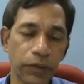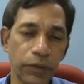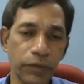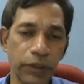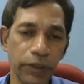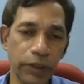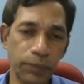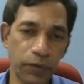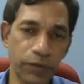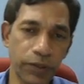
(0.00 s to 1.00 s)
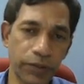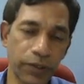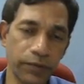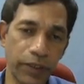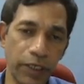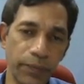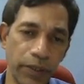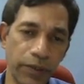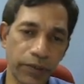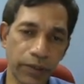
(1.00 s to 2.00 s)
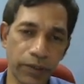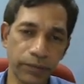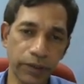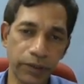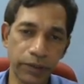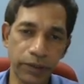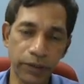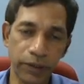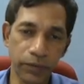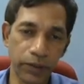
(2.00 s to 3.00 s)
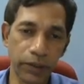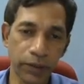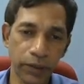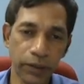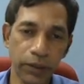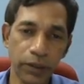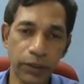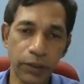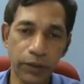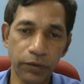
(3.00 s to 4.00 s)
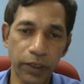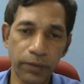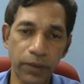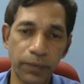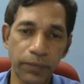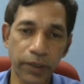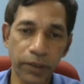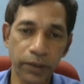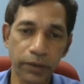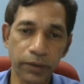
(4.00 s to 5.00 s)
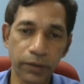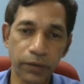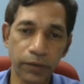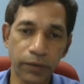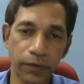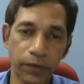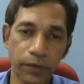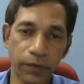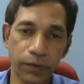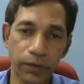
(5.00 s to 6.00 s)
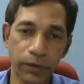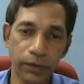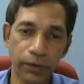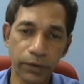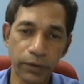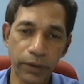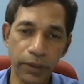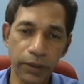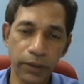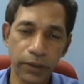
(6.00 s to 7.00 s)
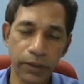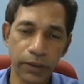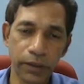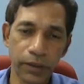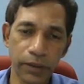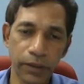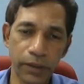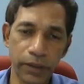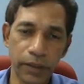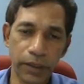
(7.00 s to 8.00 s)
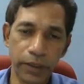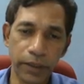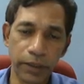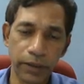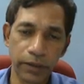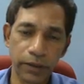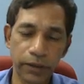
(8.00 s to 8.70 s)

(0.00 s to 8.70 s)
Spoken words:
using the process of elimination of the state Q3, you have obtained the resulting